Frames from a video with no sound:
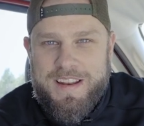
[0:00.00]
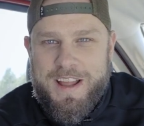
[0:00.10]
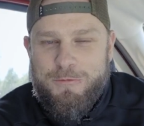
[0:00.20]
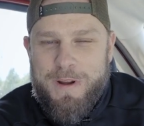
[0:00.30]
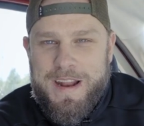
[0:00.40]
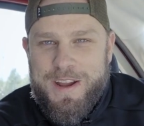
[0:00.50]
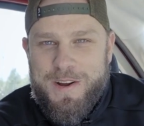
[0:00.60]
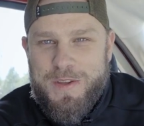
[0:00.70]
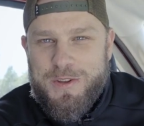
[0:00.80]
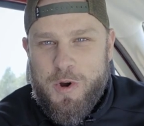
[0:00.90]
Now right
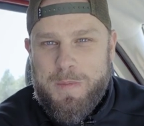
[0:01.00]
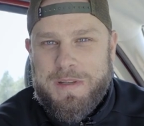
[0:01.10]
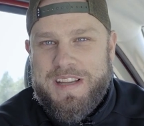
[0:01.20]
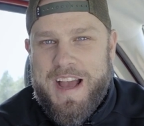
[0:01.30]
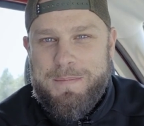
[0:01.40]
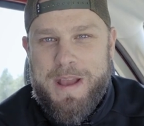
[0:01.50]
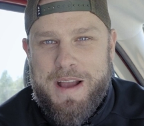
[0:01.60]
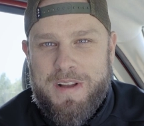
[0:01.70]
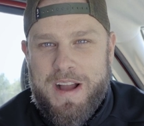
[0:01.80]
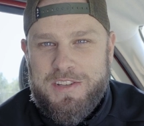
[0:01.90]
here on the door beside me,
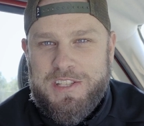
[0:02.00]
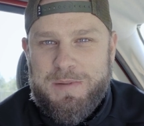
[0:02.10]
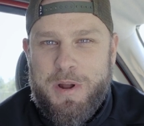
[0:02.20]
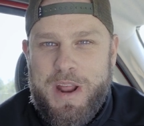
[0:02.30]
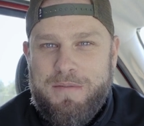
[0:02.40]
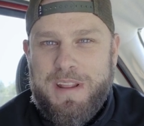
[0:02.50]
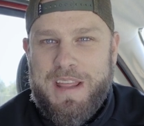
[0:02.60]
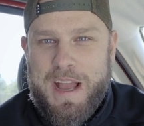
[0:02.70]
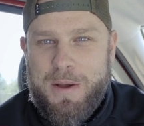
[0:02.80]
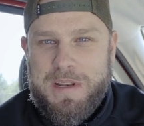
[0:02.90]
I've got just about
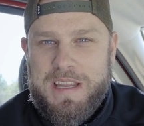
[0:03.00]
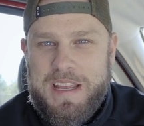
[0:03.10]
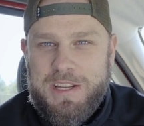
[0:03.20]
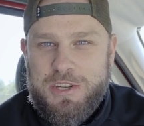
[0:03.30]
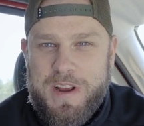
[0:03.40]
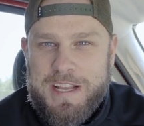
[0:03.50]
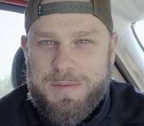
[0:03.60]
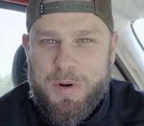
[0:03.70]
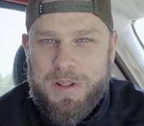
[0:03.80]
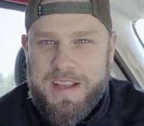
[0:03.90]
everything I would need to
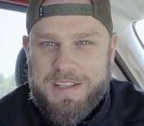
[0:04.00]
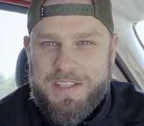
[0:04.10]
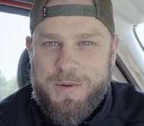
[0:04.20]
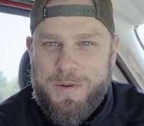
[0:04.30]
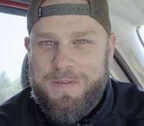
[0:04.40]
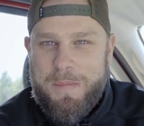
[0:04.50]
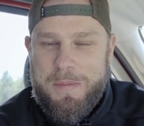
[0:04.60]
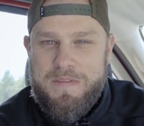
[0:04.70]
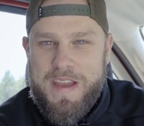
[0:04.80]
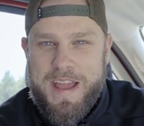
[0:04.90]
transport things to and from
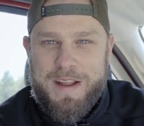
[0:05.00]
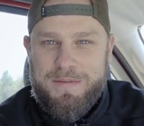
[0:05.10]
the van.